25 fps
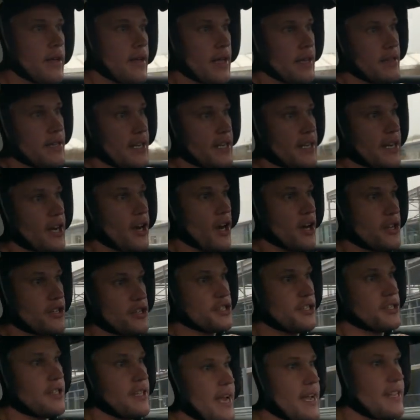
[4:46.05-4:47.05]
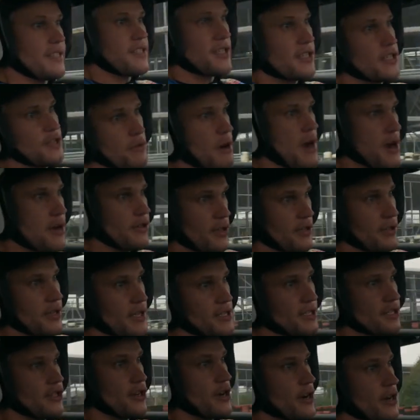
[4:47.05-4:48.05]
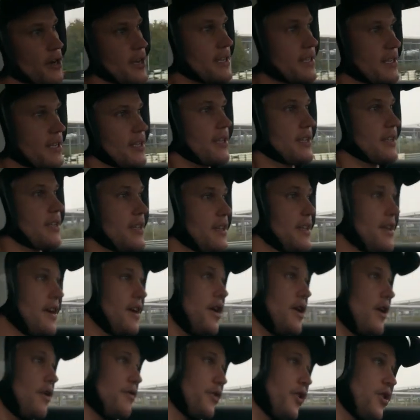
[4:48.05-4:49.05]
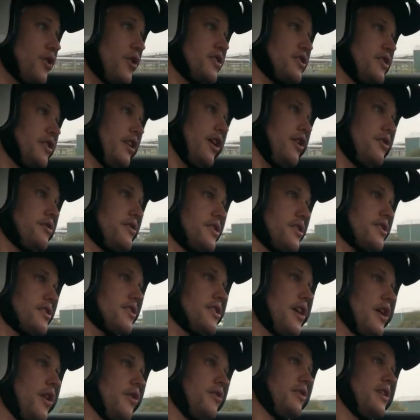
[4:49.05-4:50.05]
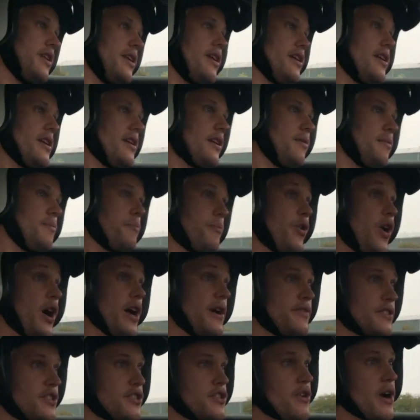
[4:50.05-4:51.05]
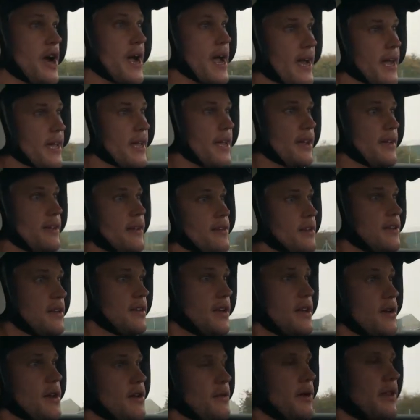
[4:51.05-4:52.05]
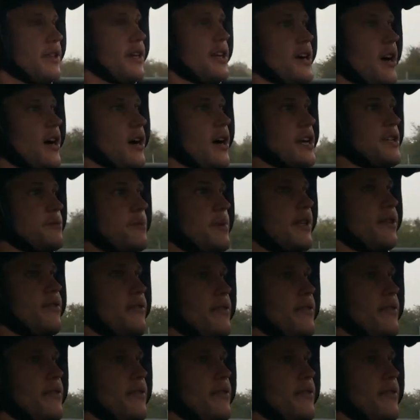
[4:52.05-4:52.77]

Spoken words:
And then the car just dances around on the circuit. Of course, Lotus is only a private track where the car has been